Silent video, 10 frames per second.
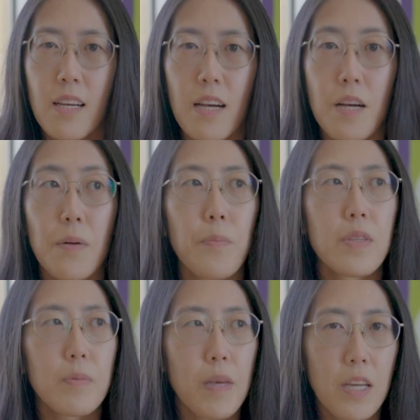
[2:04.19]
Um,
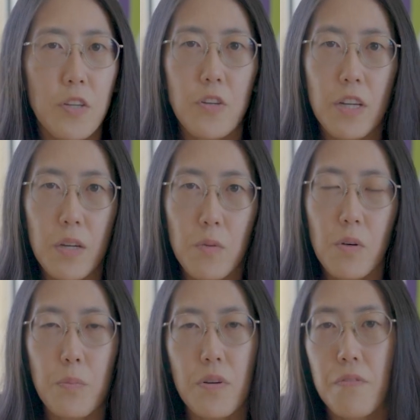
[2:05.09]
spaying and neutering
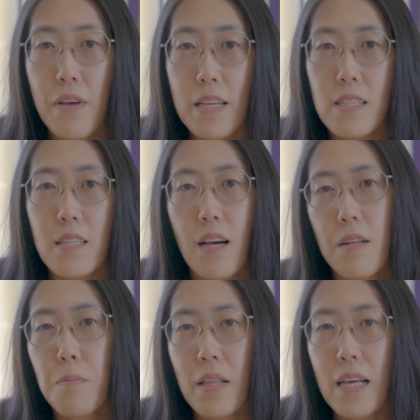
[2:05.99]
will prevent
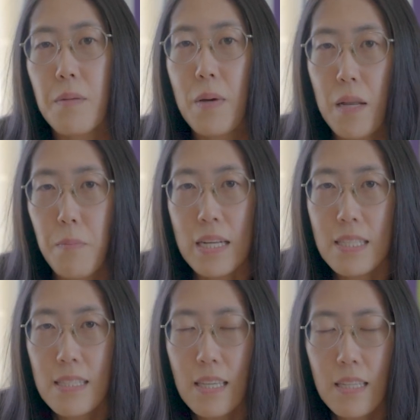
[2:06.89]
unplanned pet
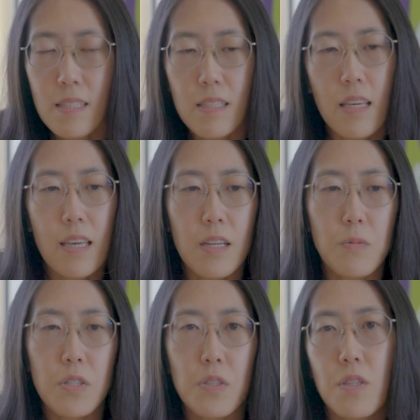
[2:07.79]
pregnancies and
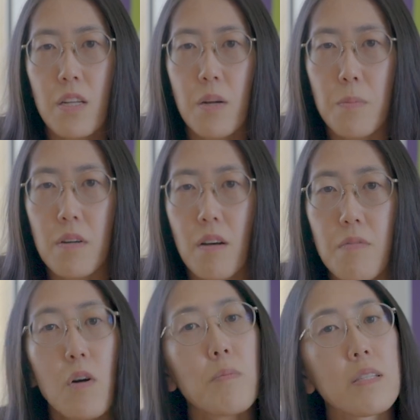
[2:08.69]
reduce the number of
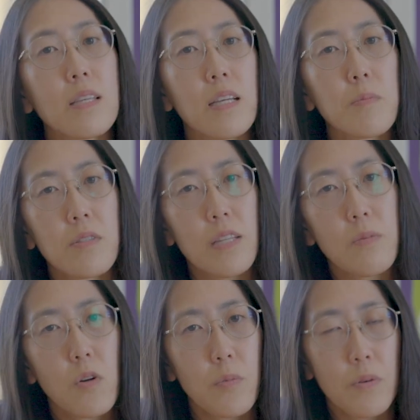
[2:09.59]
homeless animals
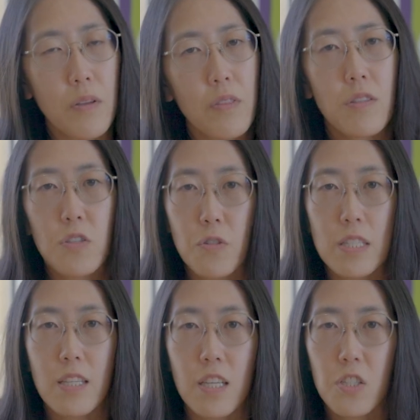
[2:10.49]
that roam around the
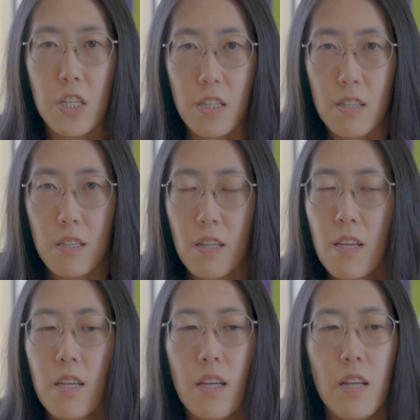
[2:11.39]
streets each year.
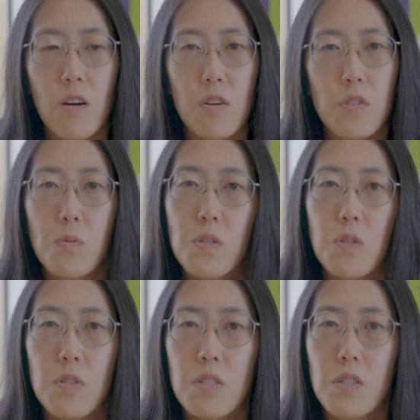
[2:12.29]
It also
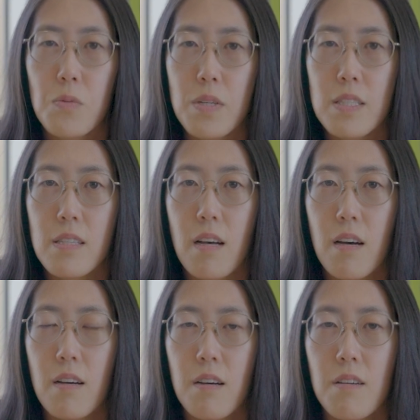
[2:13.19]
reduces the risk
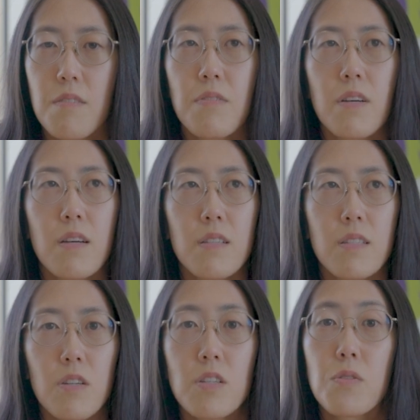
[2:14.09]
of
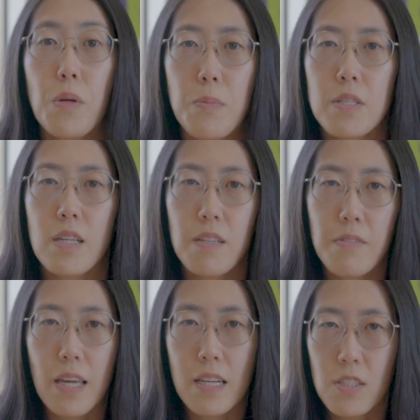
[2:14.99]
certain reproductive
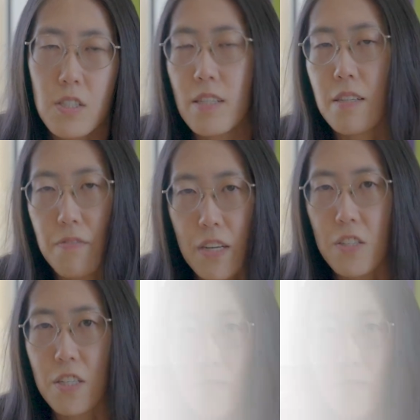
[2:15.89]
cancers and infection.